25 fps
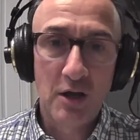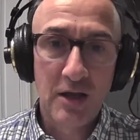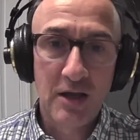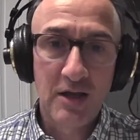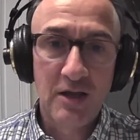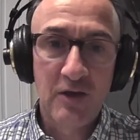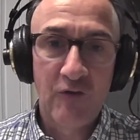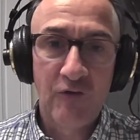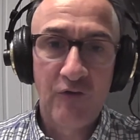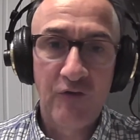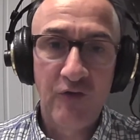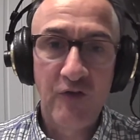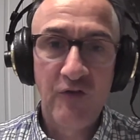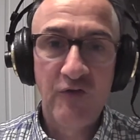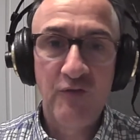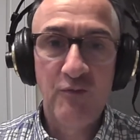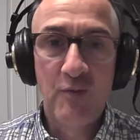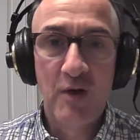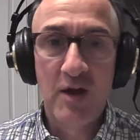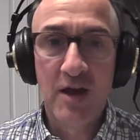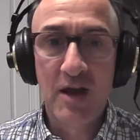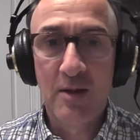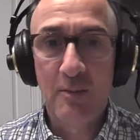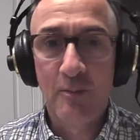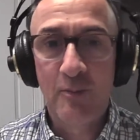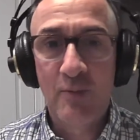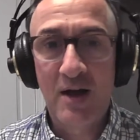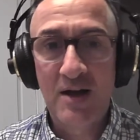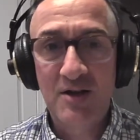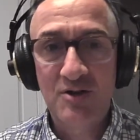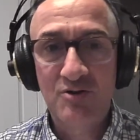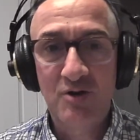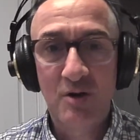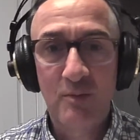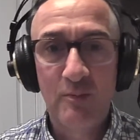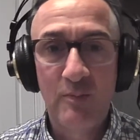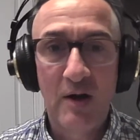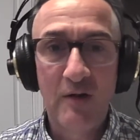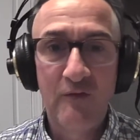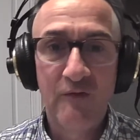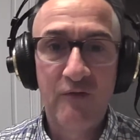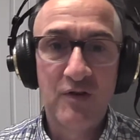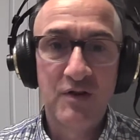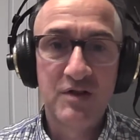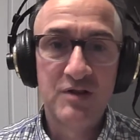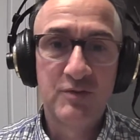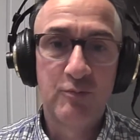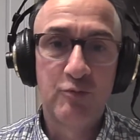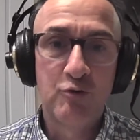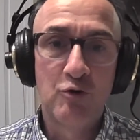In the 5th minute, Patrick
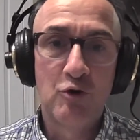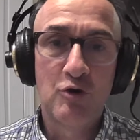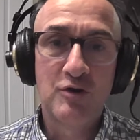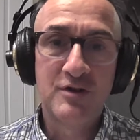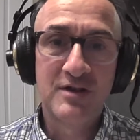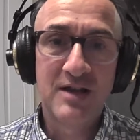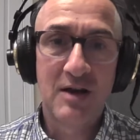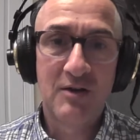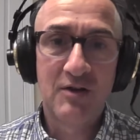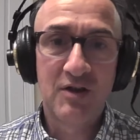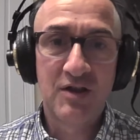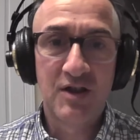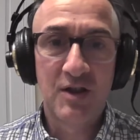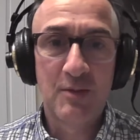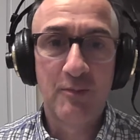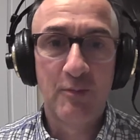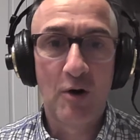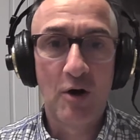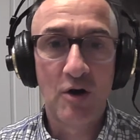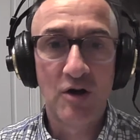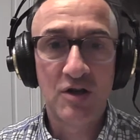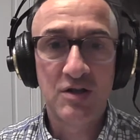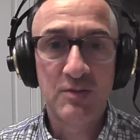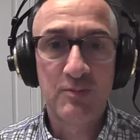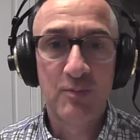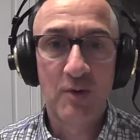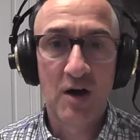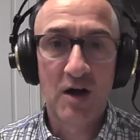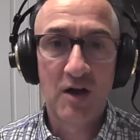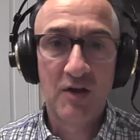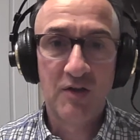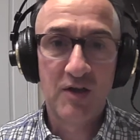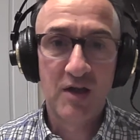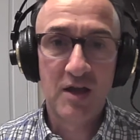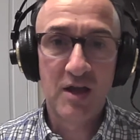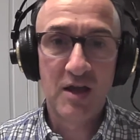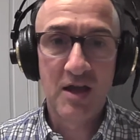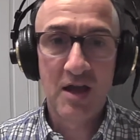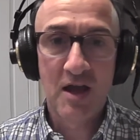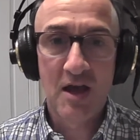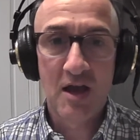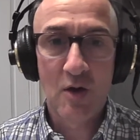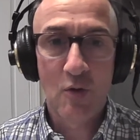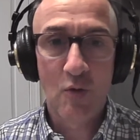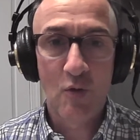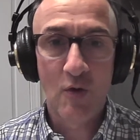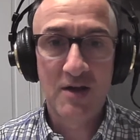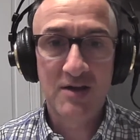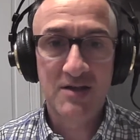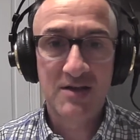Bamford's brought down in the box by the
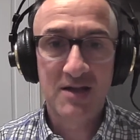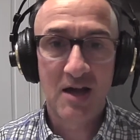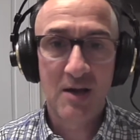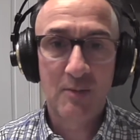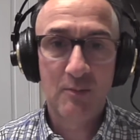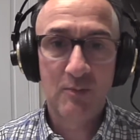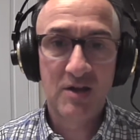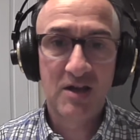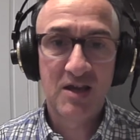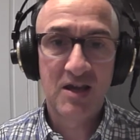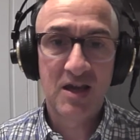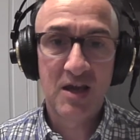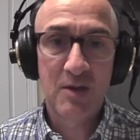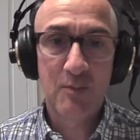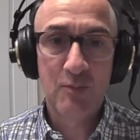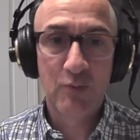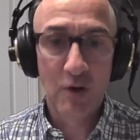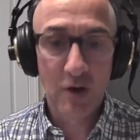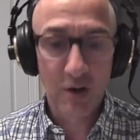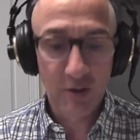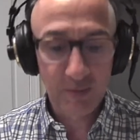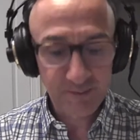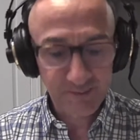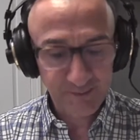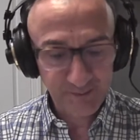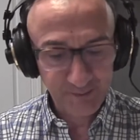West Ham keeper.